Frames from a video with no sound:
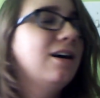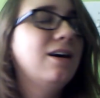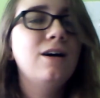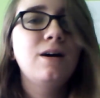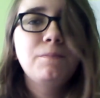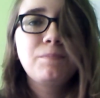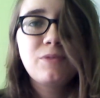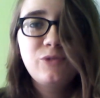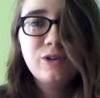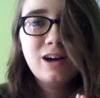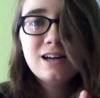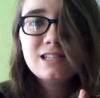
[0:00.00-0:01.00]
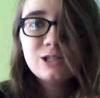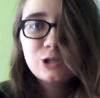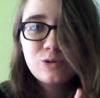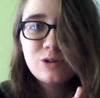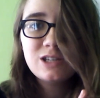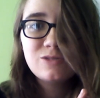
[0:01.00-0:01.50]
If you guys
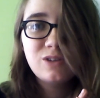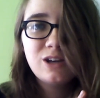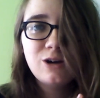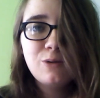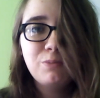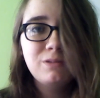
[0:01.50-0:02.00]
enjoyed this video,